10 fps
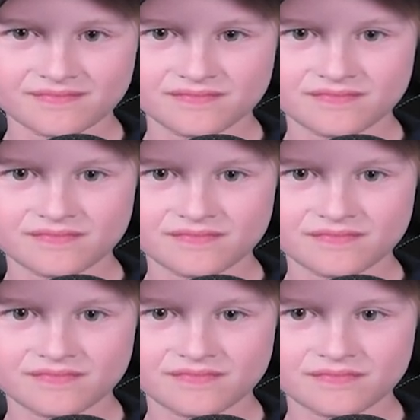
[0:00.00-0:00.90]

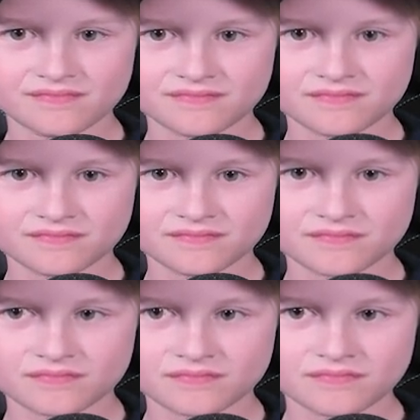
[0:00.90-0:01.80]

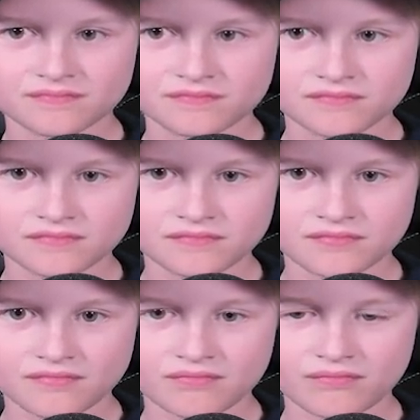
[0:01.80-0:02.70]

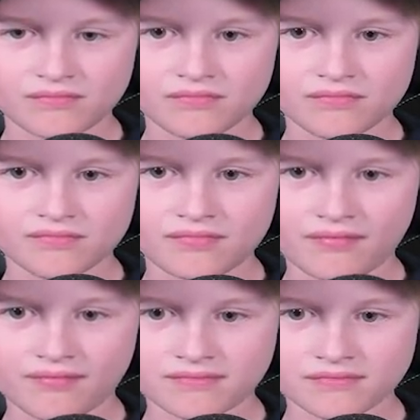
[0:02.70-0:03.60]

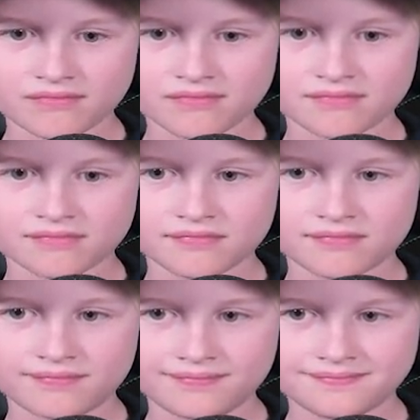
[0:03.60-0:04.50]

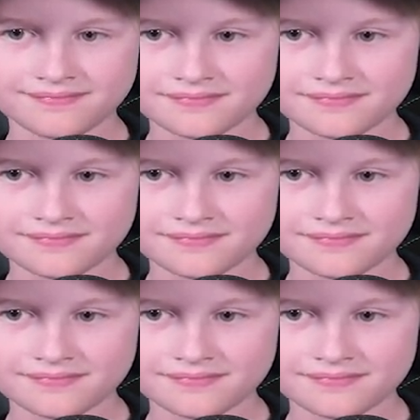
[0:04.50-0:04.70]
(not speaking)